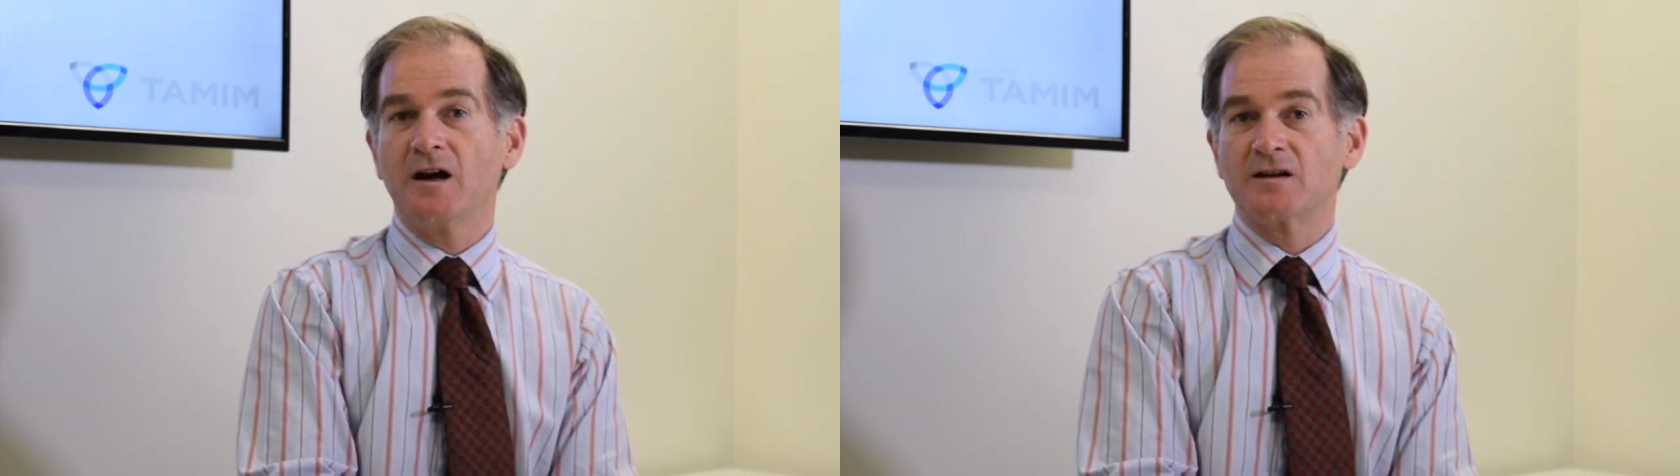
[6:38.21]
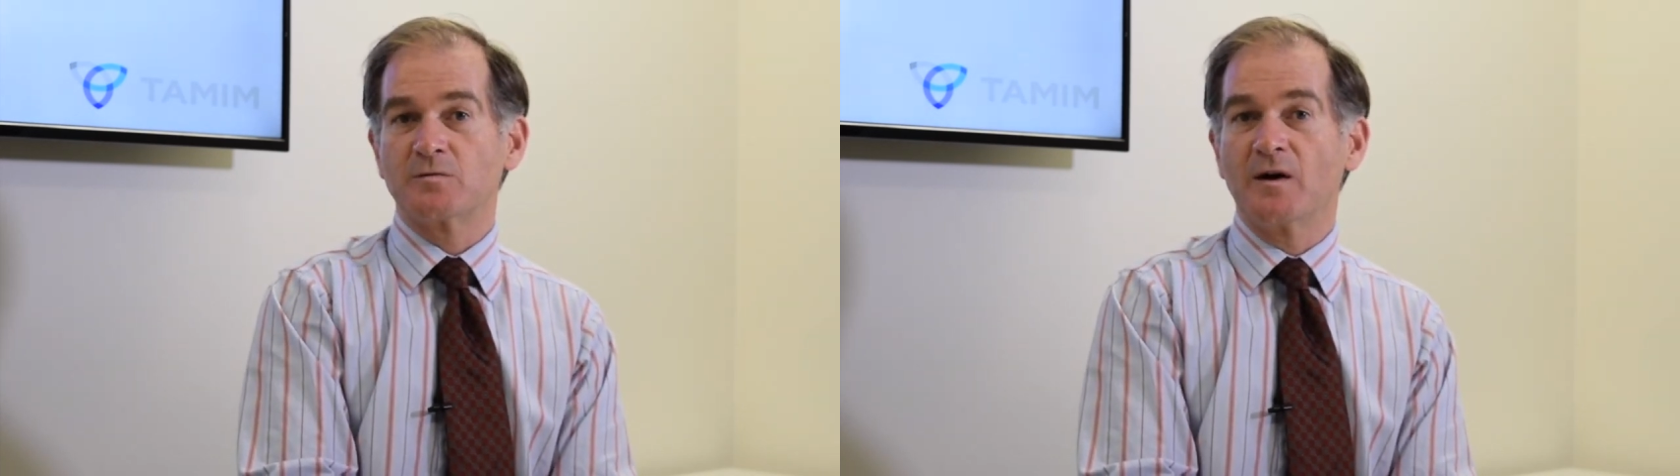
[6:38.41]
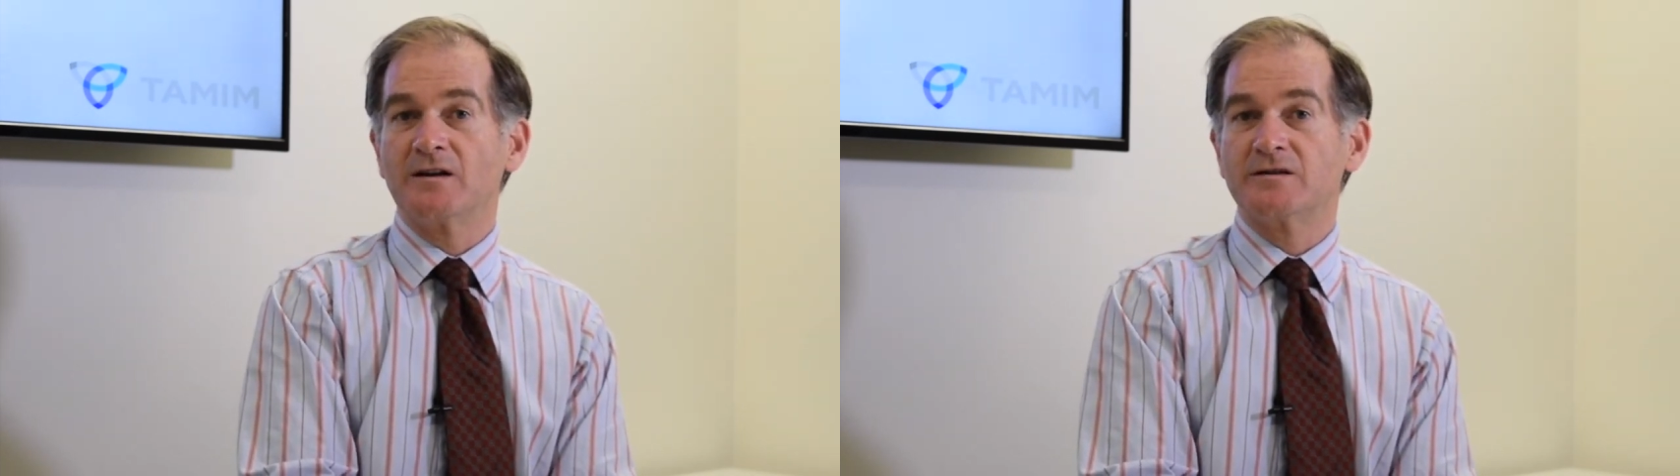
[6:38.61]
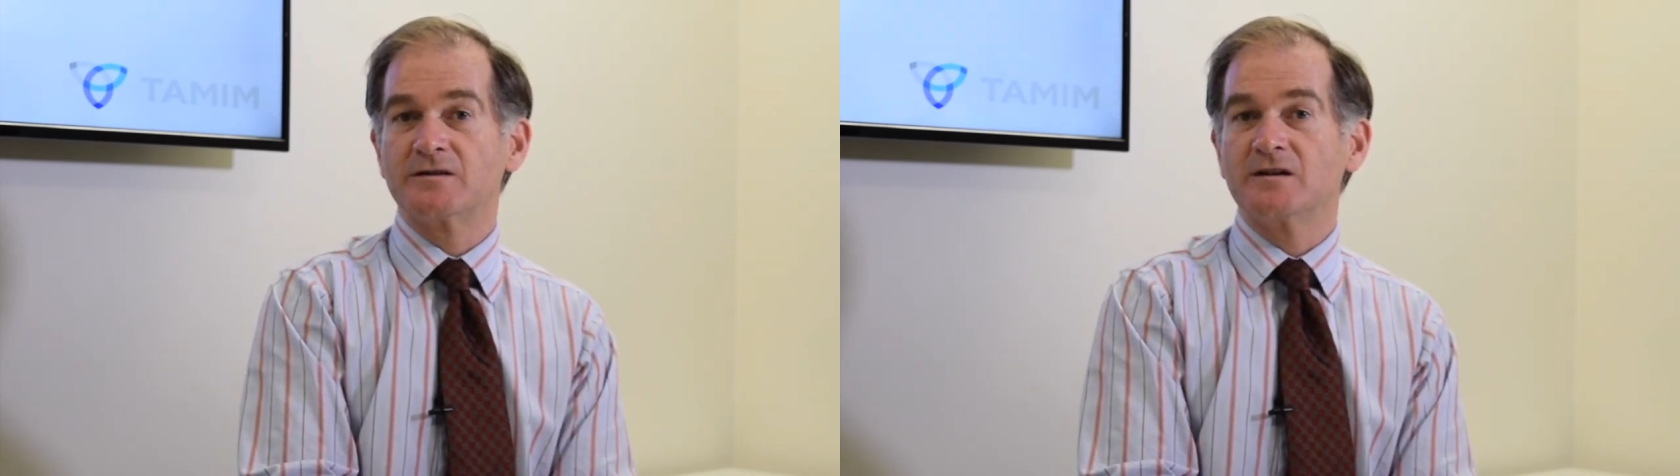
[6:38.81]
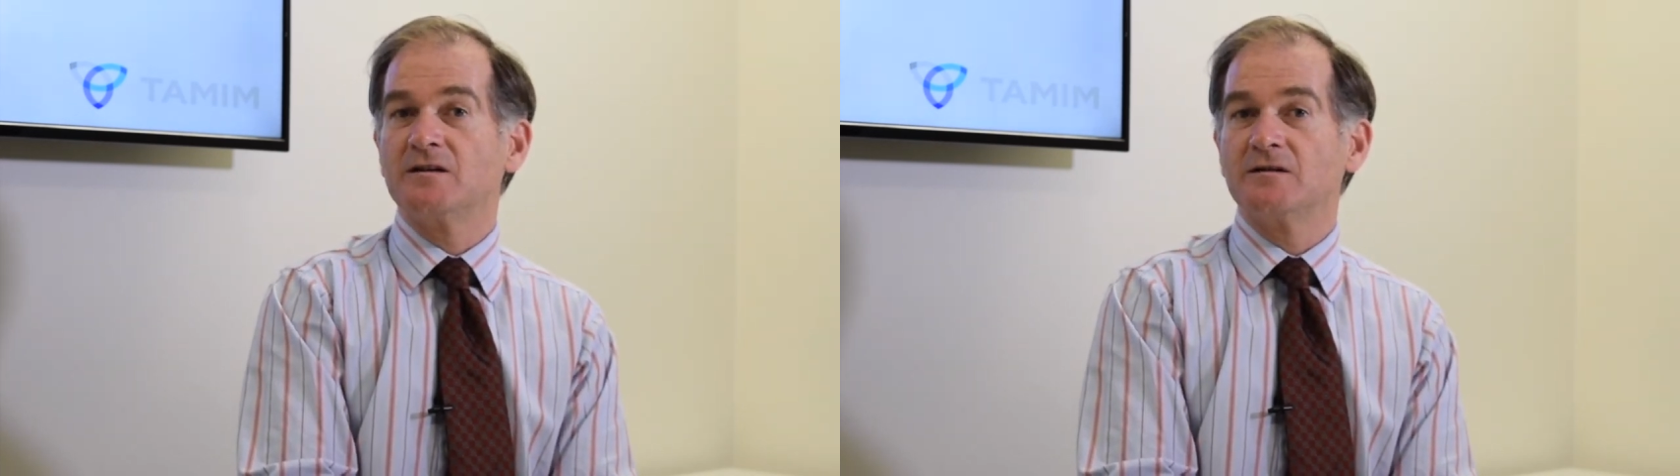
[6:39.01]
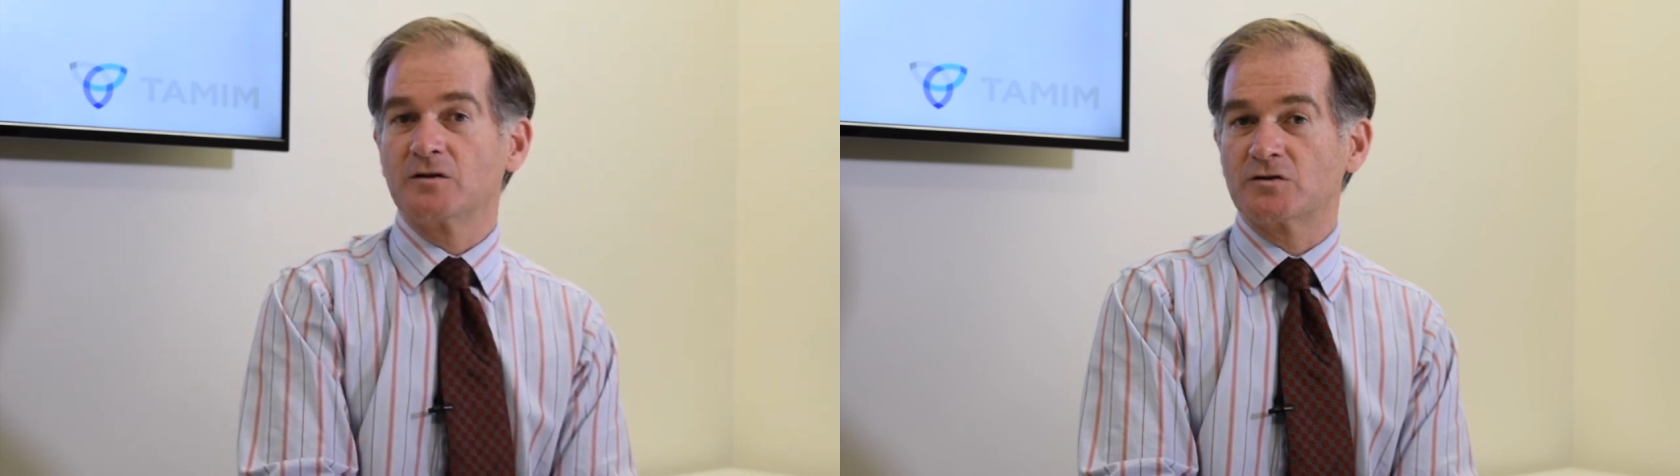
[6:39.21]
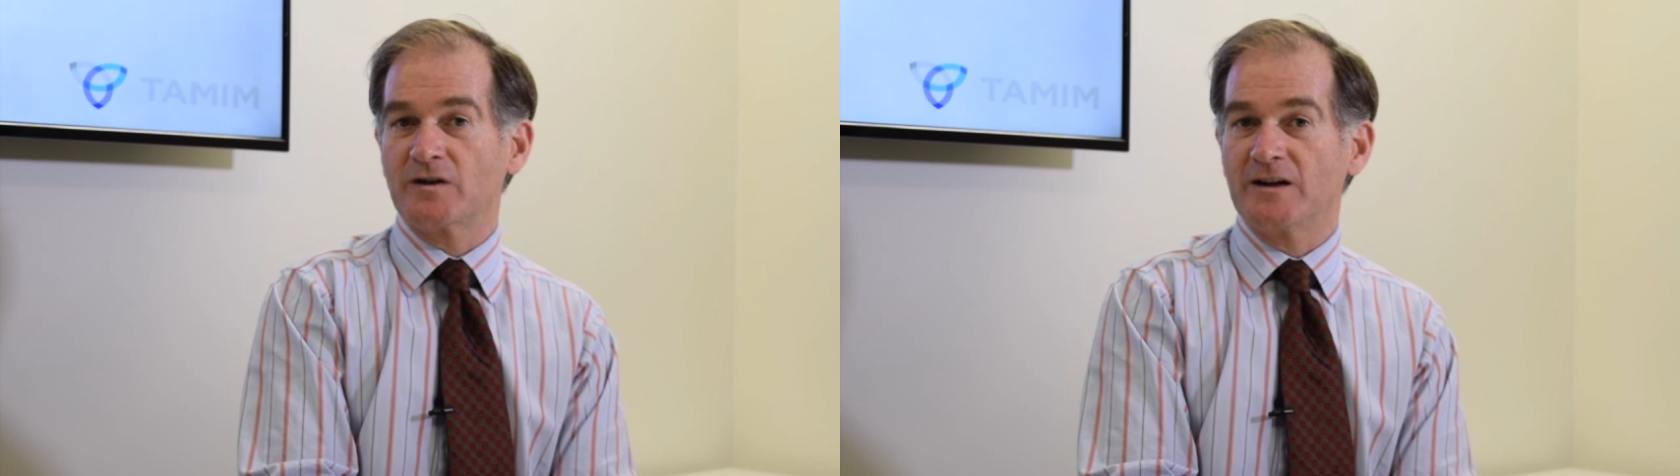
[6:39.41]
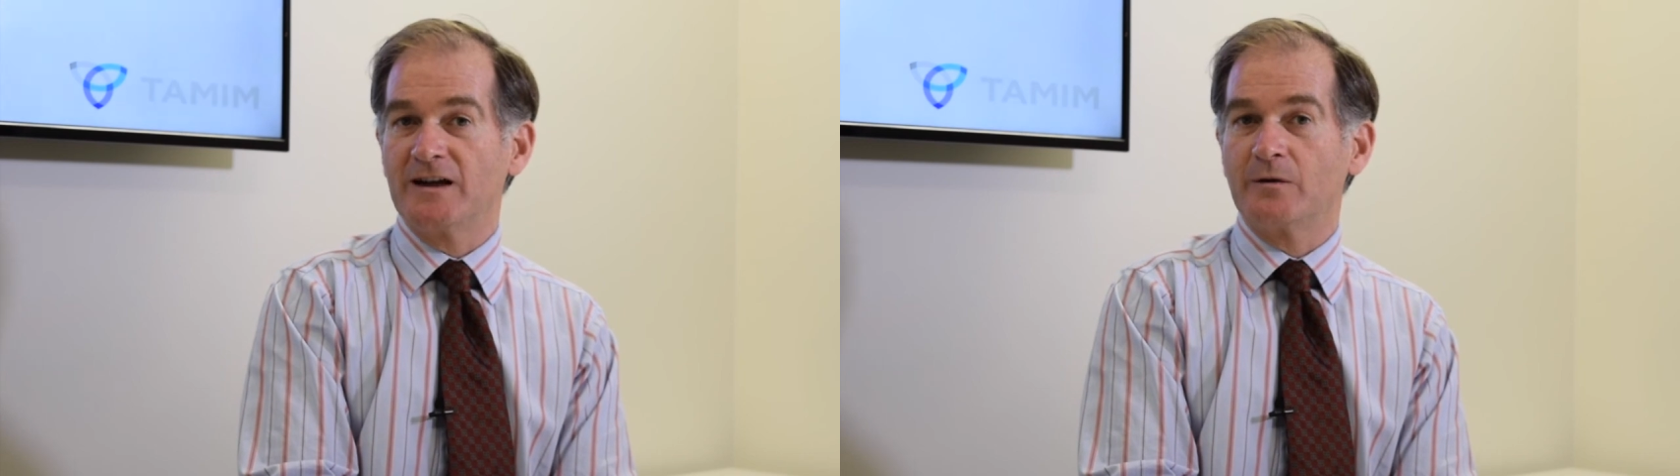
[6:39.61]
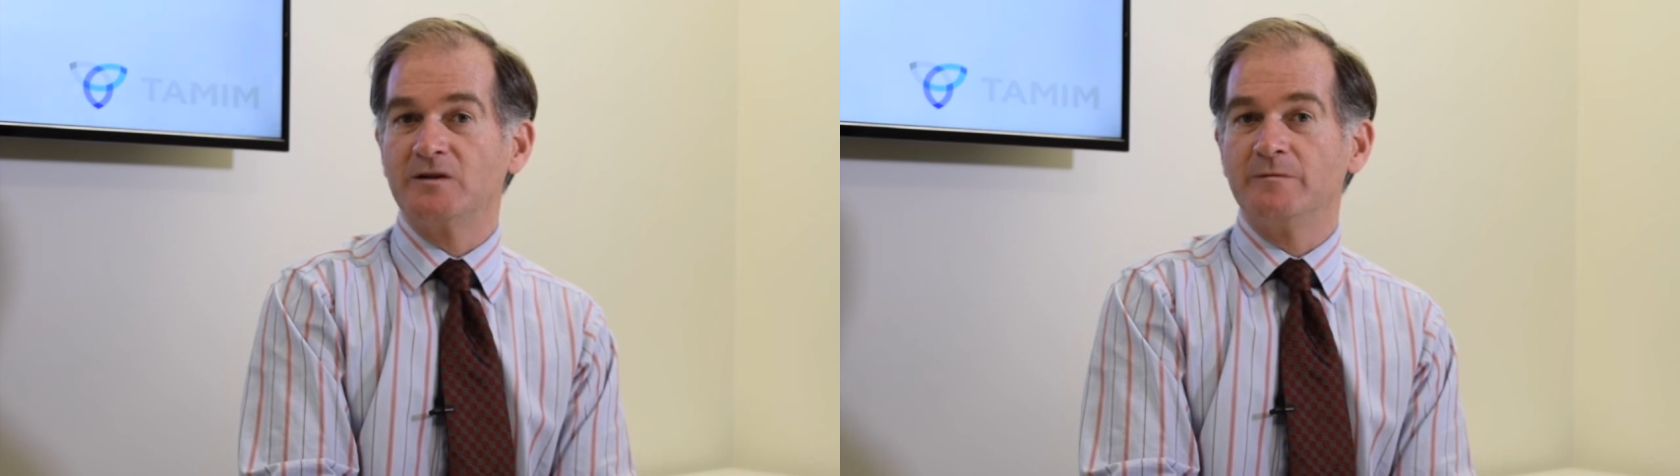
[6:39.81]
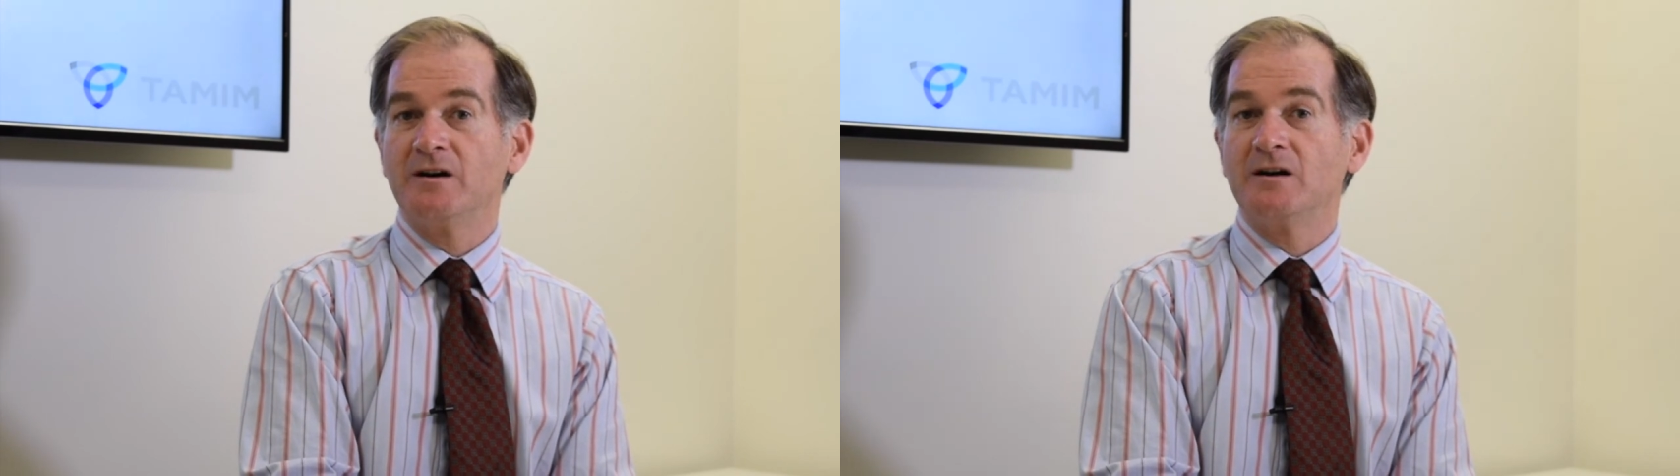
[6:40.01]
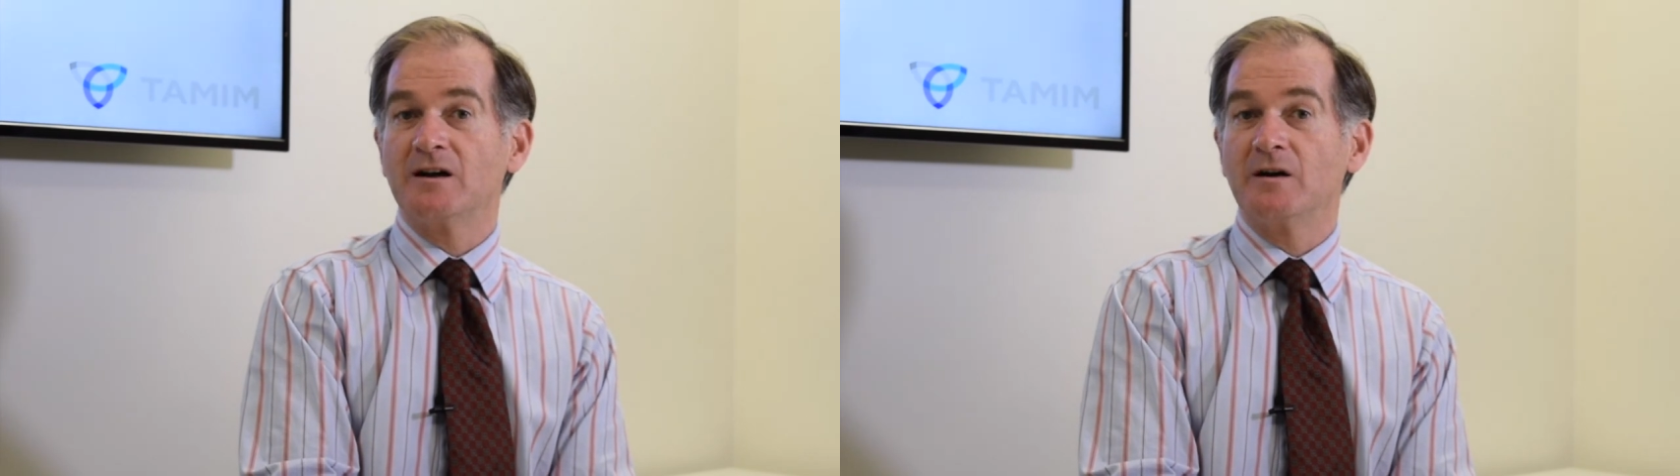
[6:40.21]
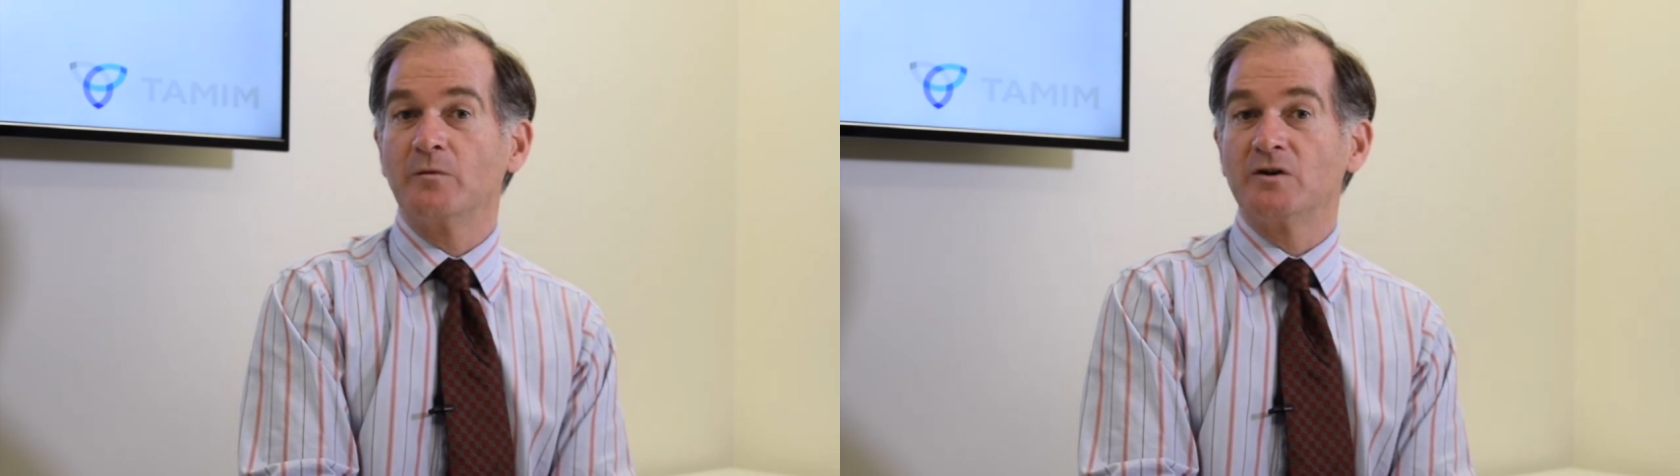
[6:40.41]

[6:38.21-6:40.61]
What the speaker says: as well as the Australian equity market,